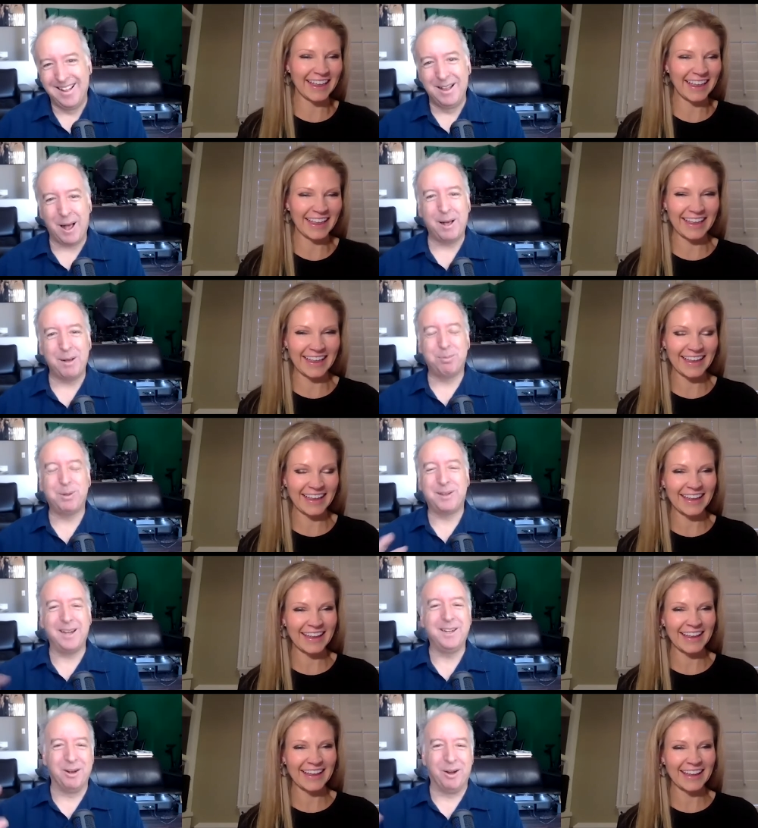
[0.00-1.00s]
Speaker 1: Uh,
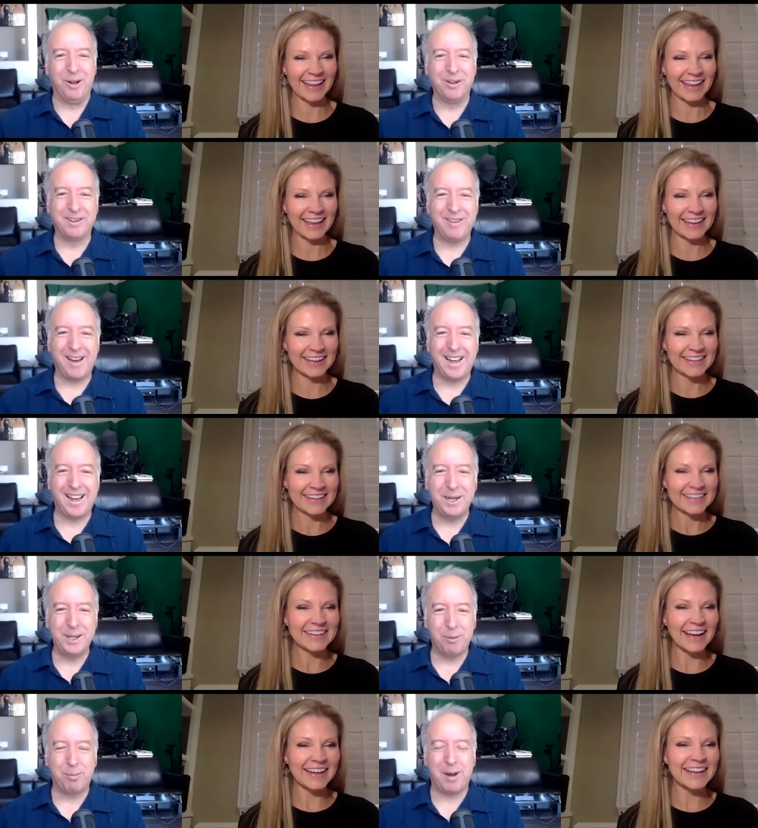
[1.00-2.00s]
pretend you don't. Uh,
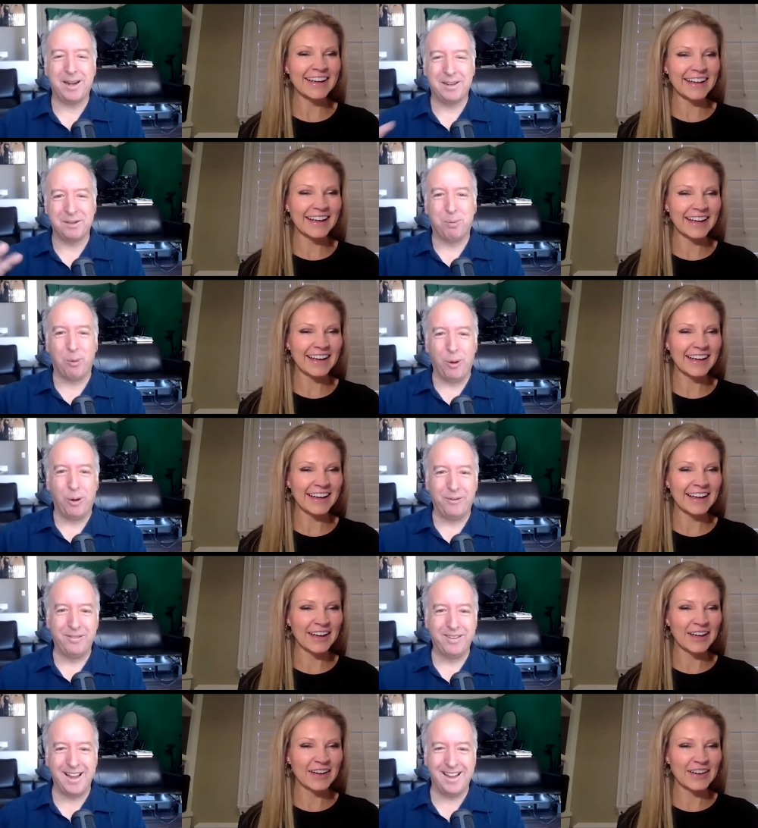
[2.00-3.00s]
you're probably just born
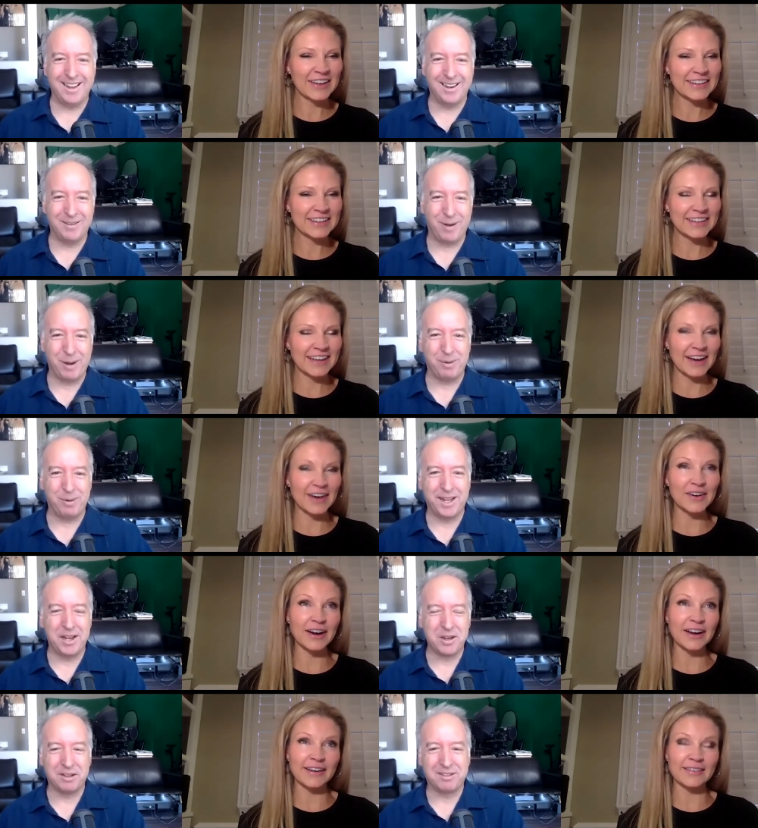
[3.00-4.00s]
right
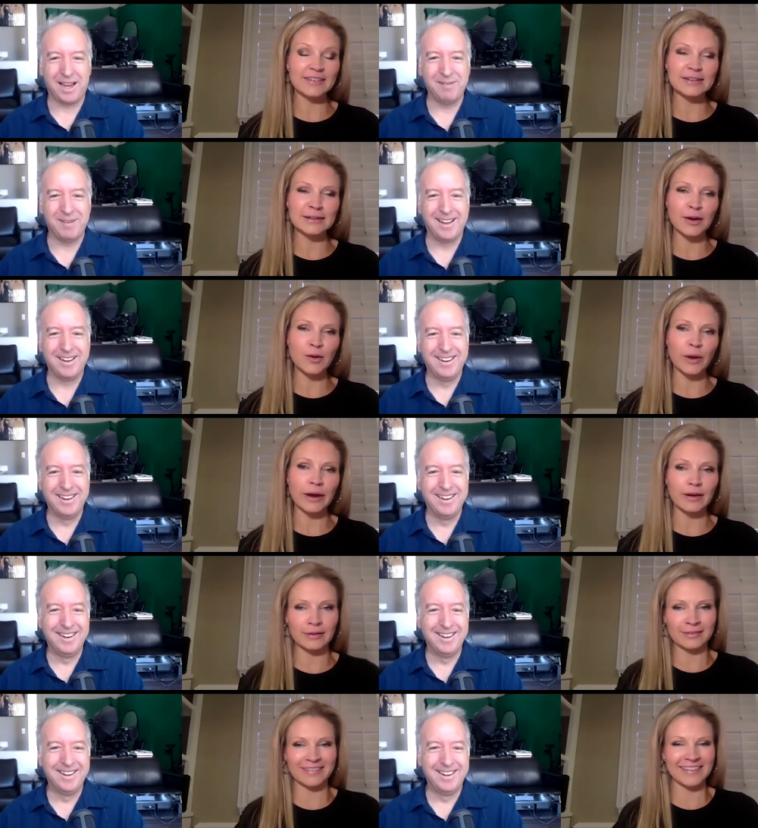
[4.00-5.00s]
yeah, when VHS I, eh, came out. Not
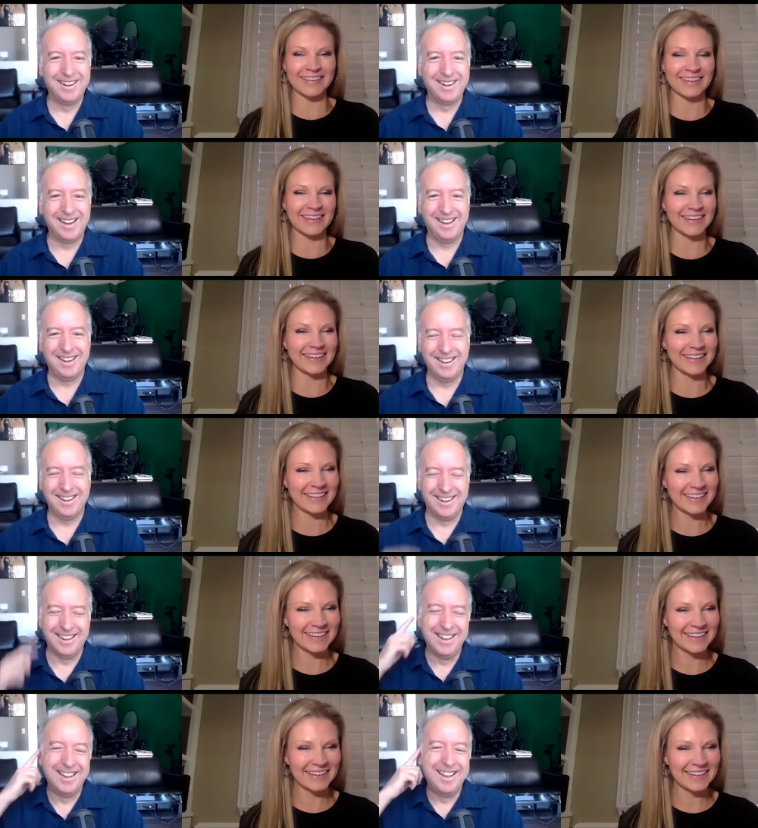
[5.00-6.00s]
quite.
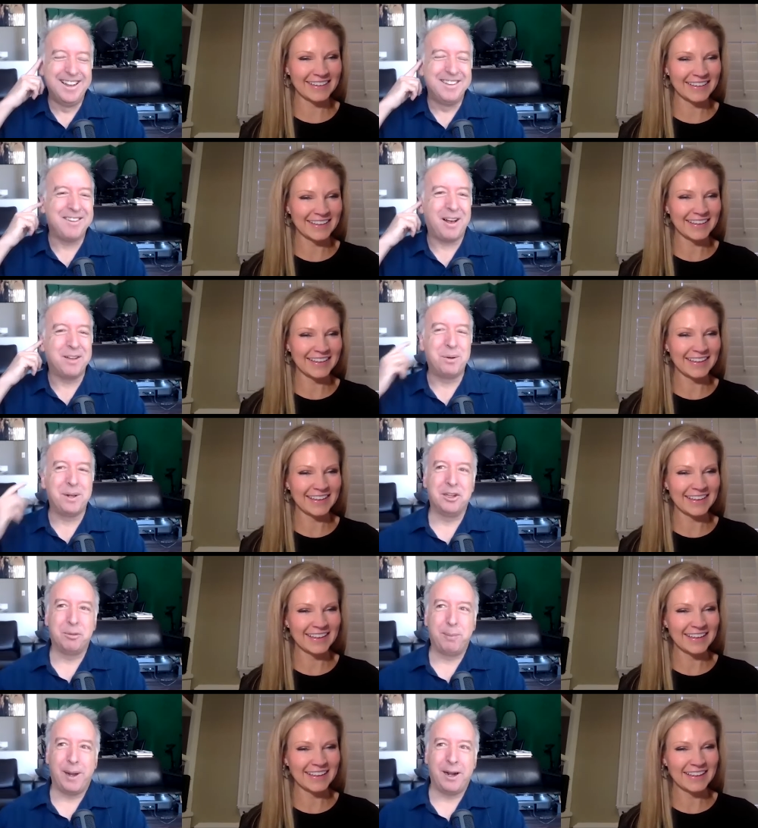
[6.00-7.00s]
so I was really
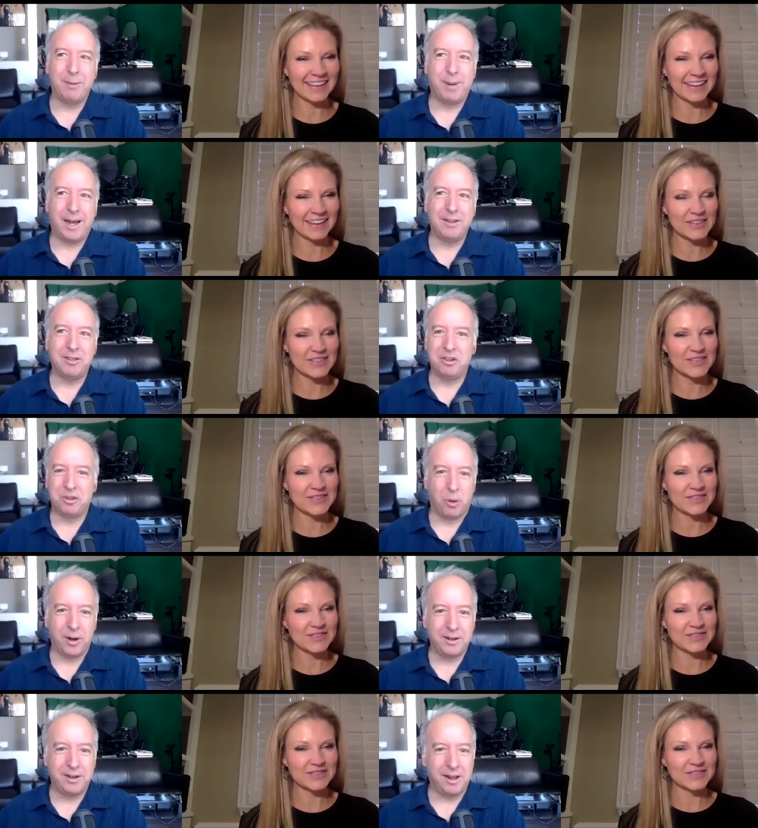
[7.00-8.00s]
inspired by the
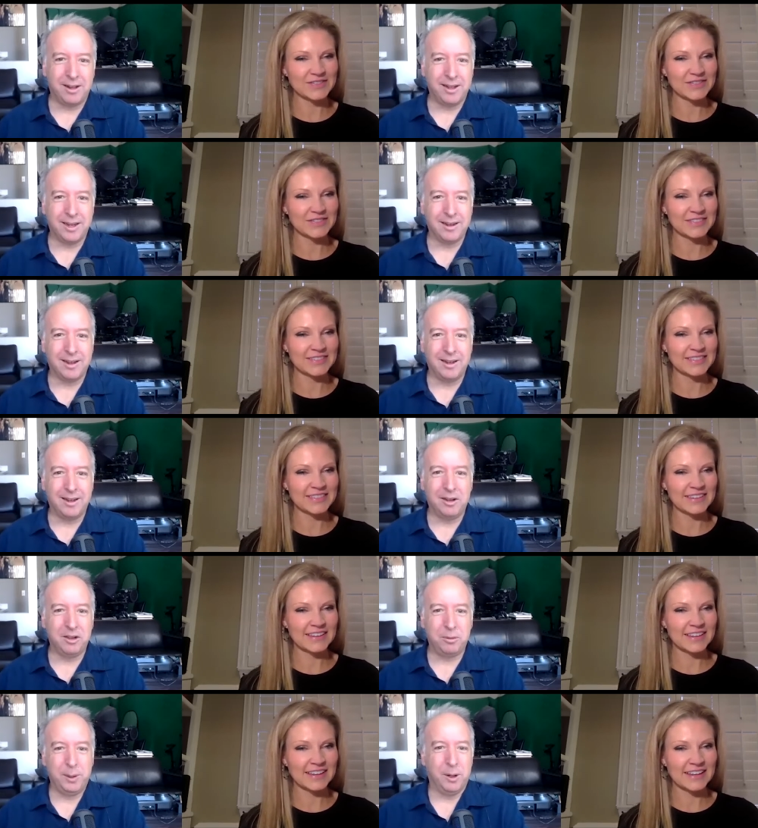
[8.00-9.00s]
storytelling.
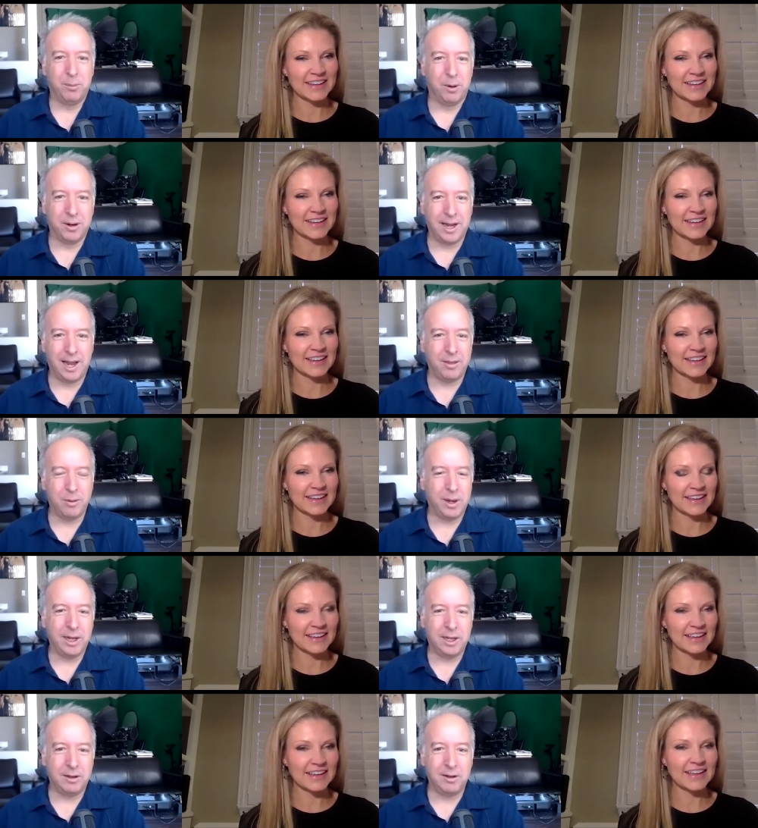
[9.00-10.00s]
Spielberg had the way
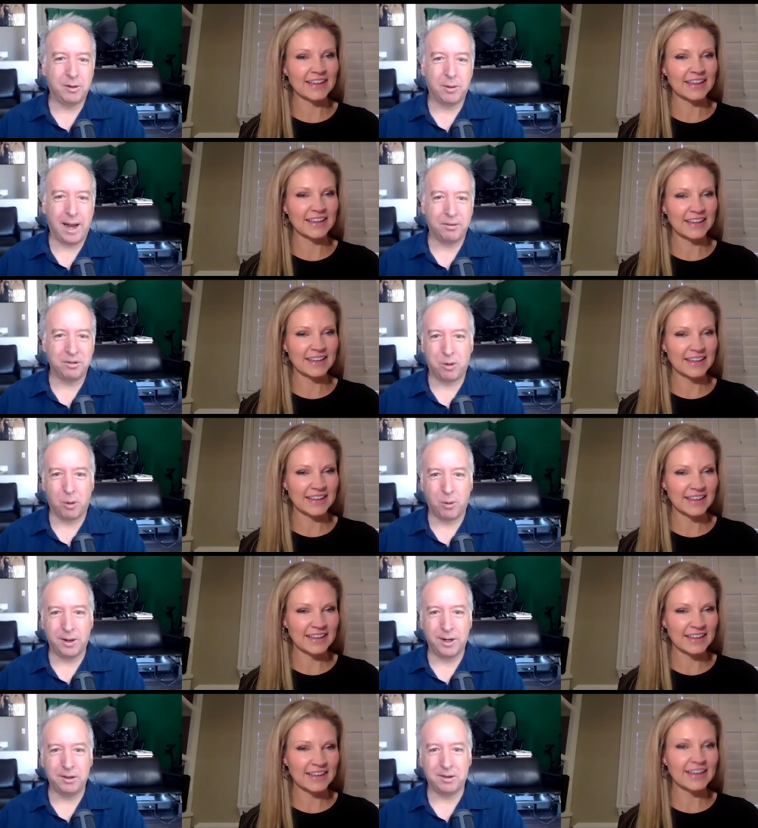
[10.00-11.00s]
he crafts
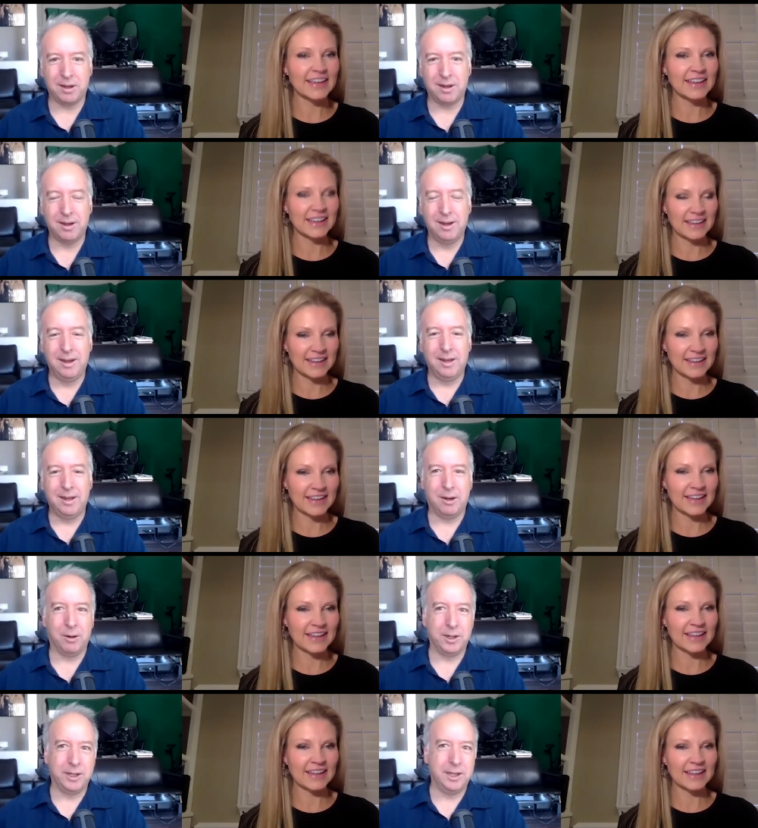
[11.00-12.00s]
stories, and you
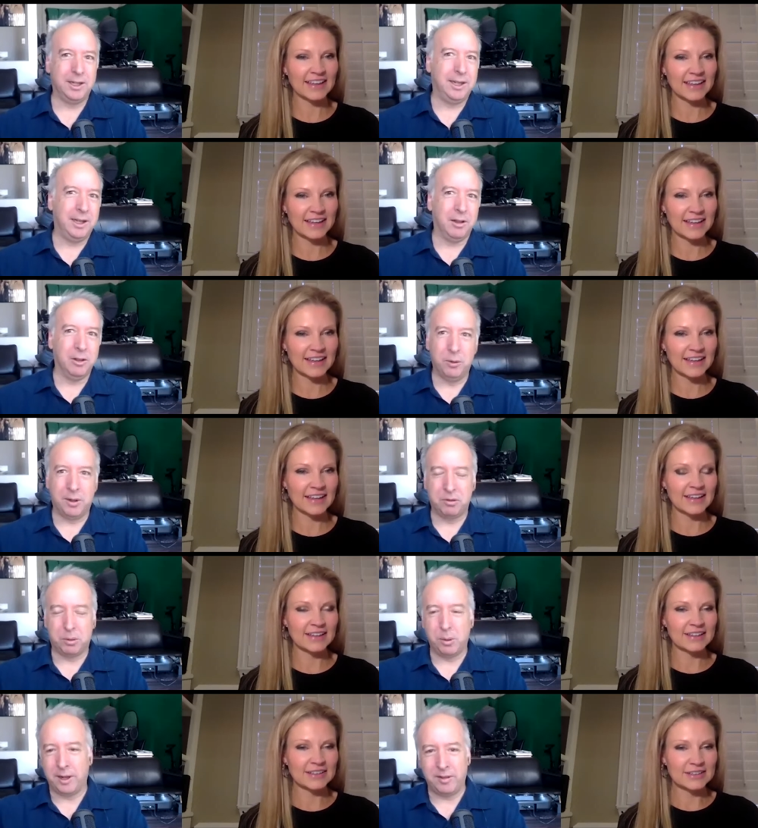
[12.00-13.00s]
know, Lucas
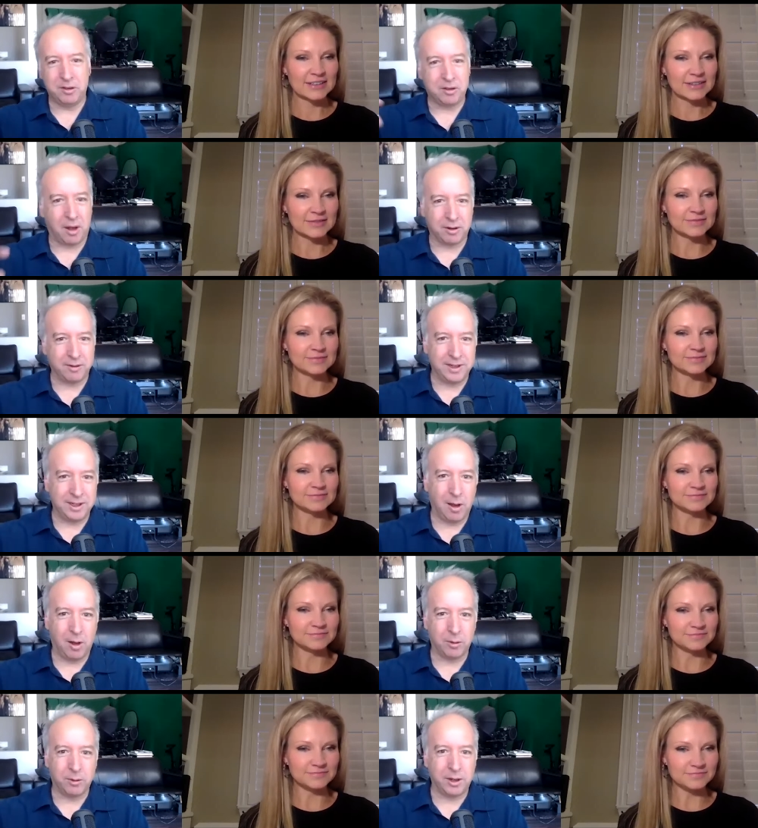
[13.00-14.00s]
creating this alternate
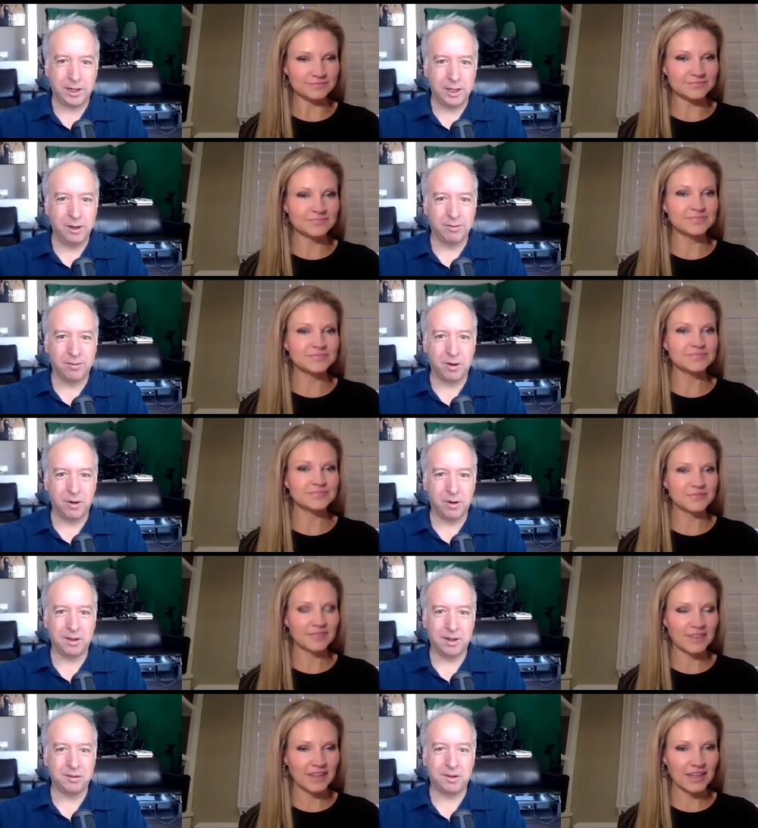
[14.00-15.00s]
alternate universe,
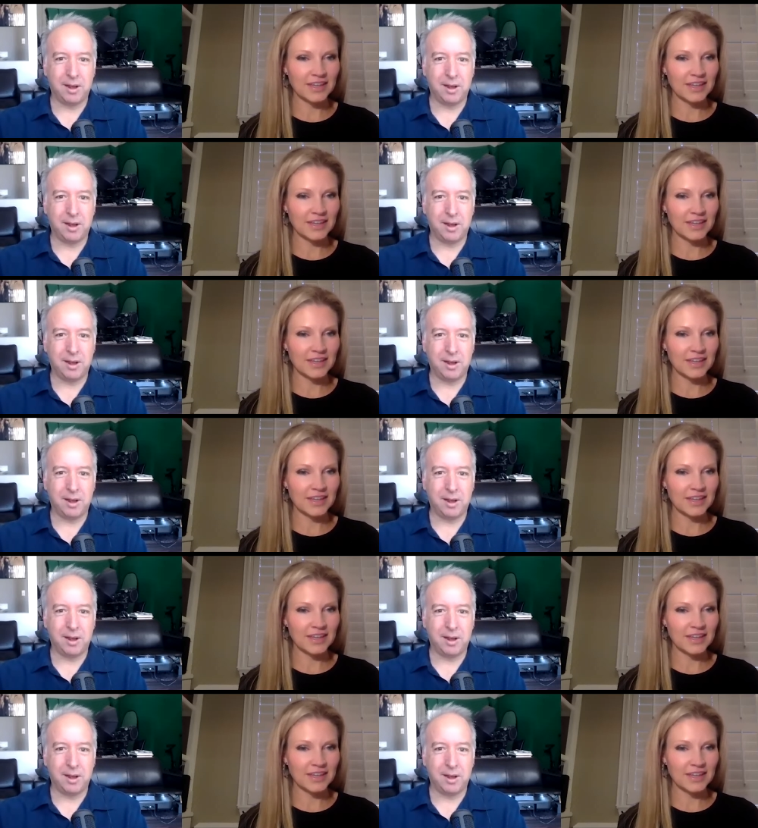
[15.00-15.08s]
and just